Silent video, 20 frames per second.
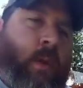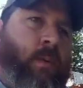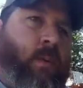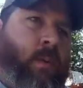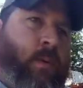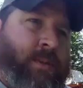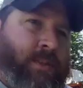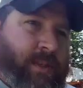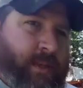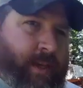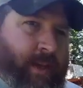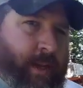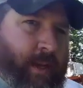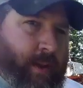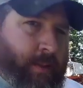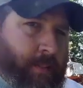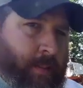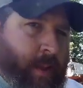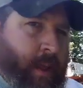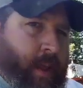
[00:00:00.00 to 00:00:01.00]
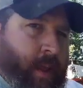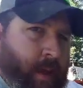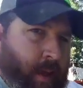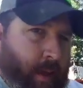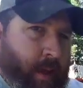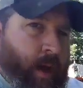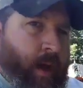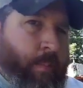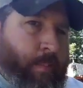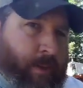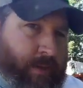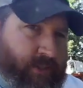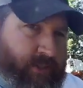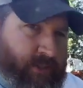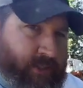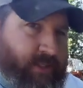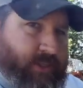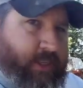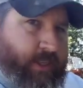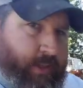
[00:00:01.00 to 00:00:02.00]
Once again, up it
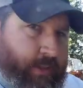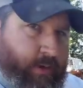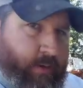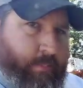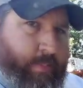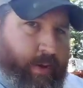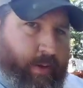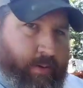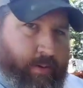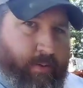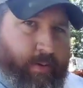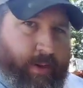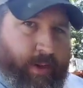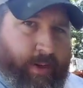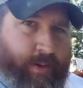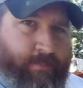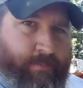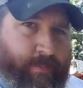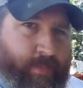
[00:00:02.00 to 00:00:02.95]
just a little bit, okay?